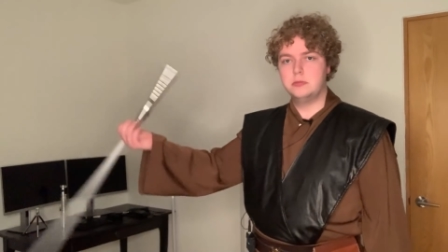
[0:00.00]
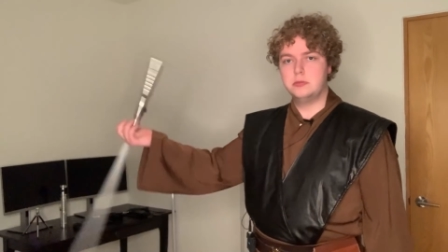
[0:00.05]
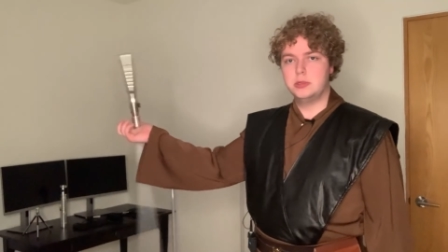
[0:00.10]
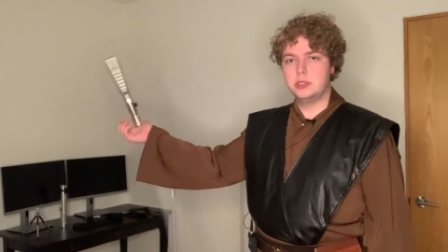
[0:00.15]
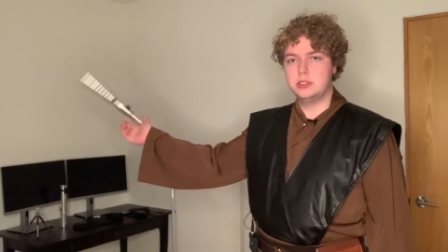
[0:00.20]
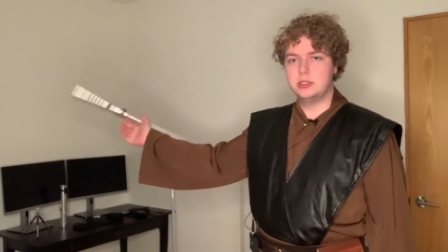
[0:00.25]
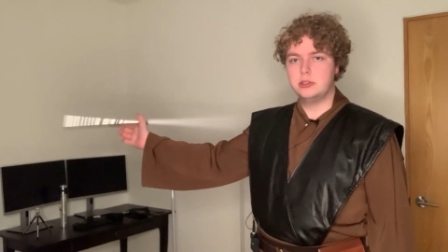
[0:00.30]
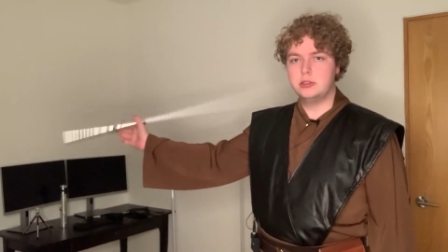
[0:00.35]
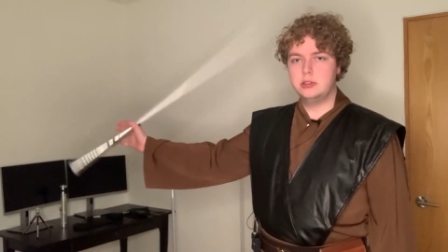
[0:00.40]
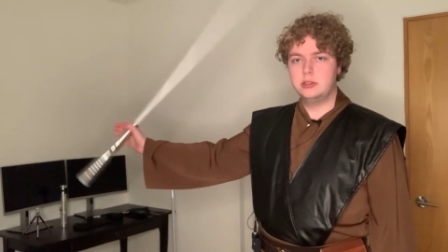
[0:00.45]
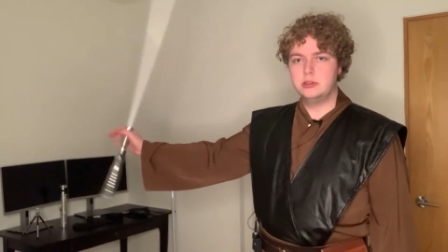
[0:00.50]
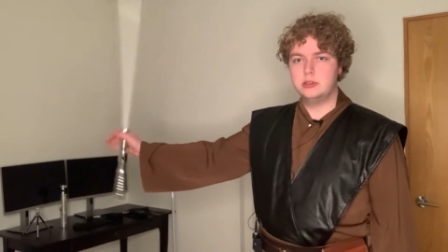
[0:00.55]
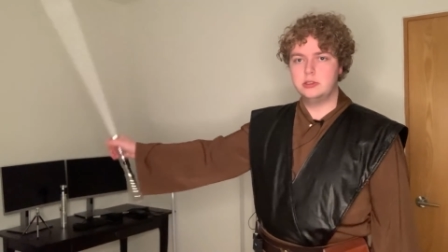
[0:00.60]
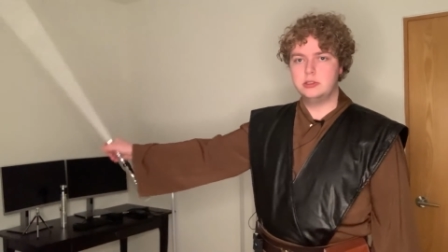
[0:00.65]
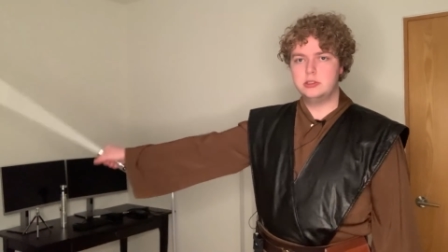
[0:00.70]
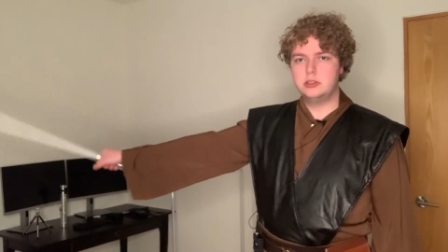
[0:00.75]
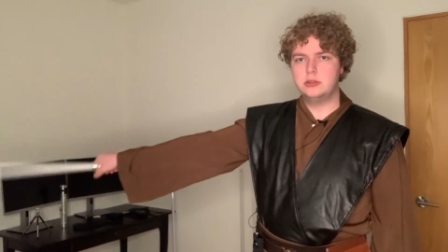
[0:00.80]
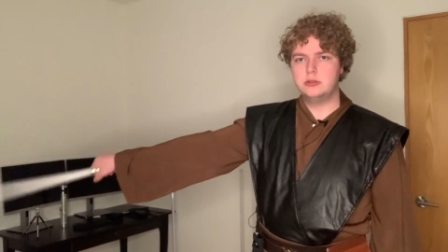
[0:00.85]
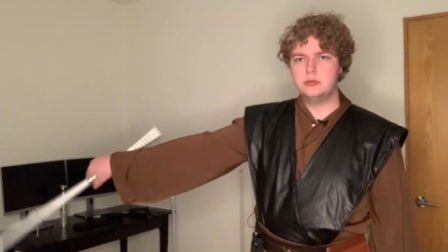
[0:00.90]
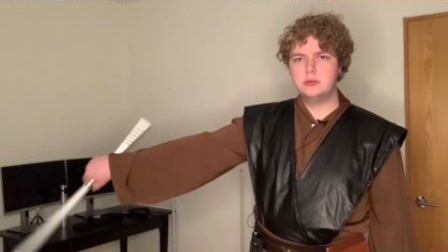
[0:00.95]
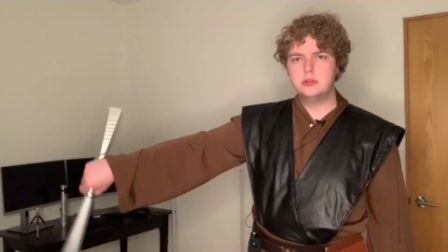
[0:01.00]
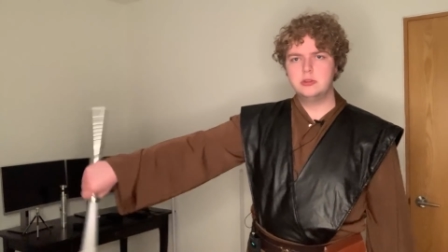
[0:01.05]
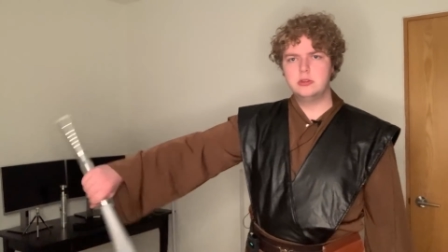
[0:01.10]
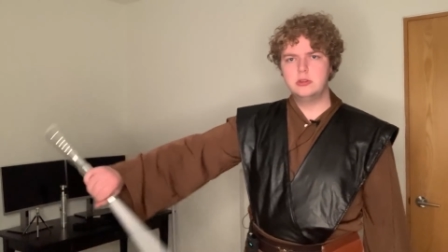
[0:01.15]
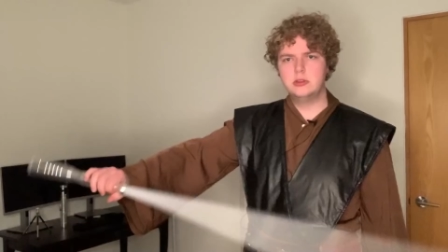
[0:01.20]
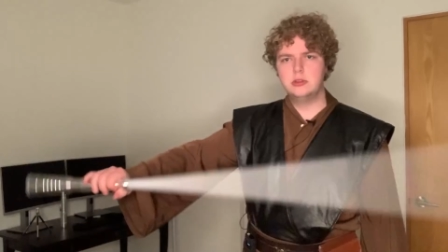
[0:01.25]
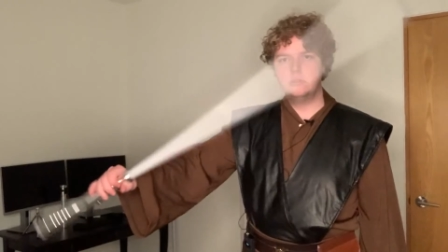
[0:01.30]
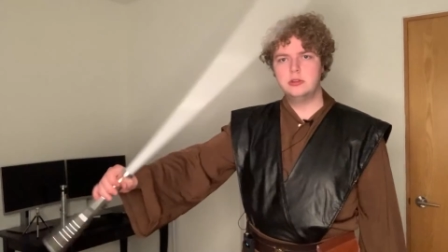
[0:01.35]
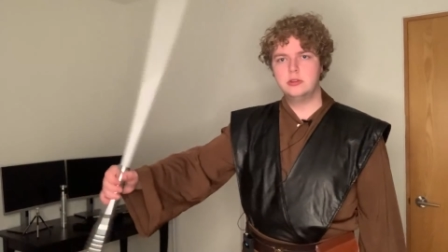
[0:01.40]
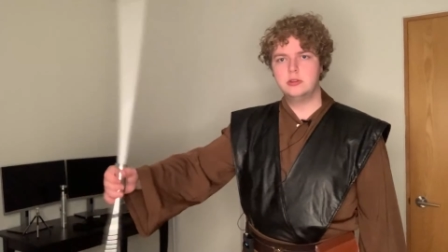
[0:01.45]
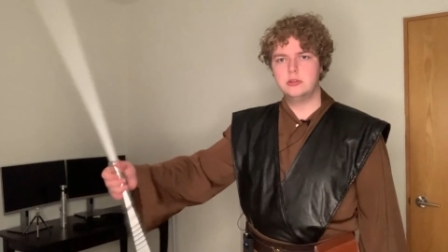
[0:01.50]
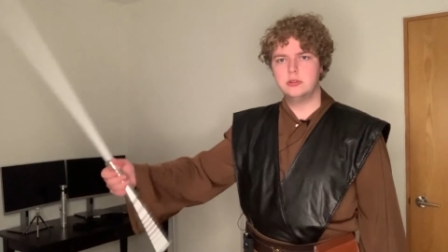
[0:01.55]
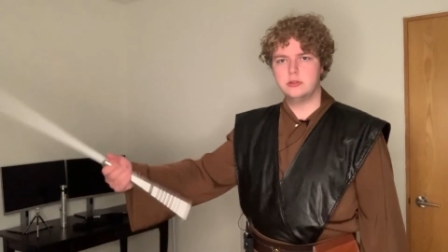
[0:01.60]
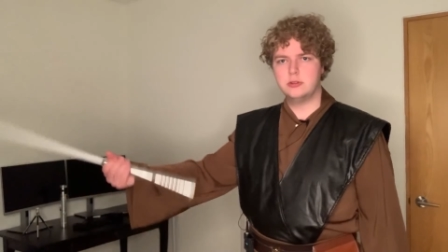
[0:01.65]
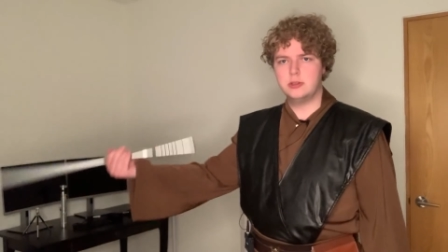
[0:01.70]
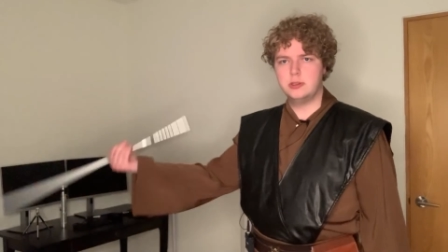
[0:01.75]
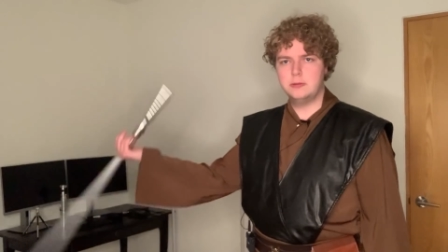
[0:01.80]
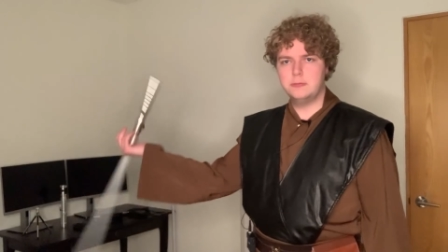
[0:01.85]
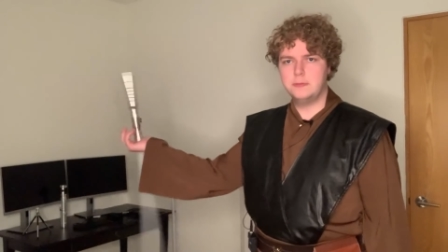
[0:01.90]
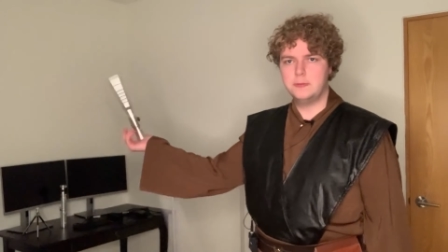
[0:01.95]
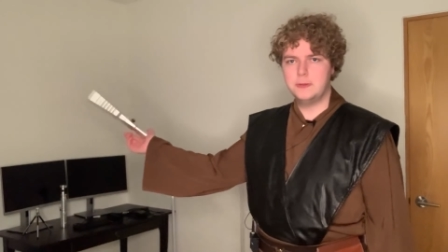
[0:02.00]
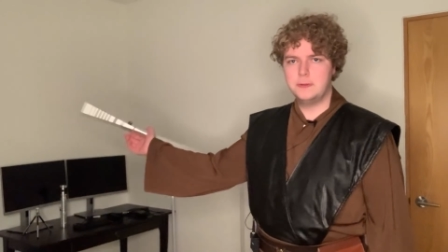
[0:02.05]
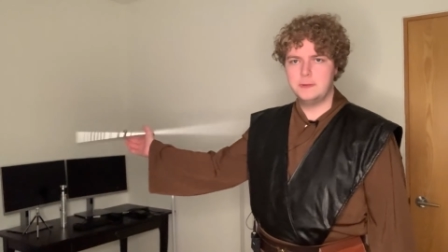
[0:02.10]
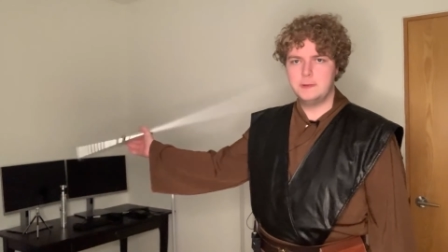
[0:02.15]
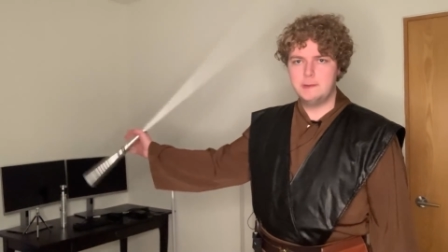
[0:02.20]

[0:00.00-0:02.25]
Basically like so, okay?